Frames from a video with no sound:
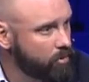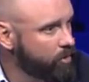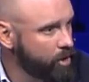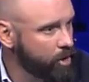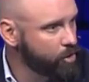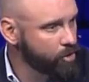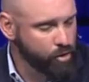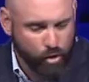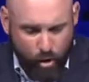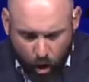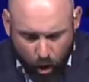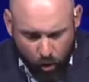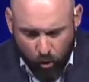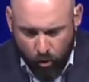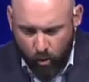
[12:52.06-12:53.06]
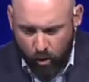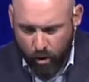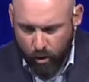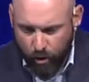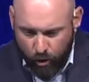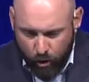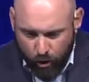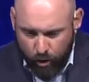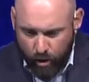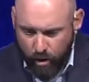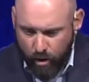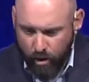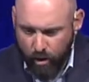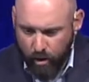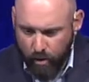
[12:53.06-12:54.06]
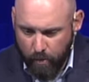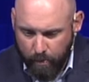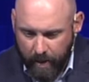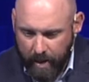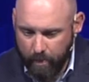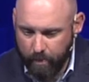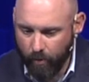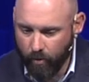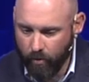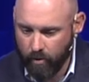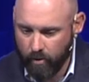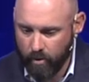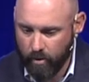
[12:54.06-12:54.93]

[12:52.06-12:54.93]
There are no good people.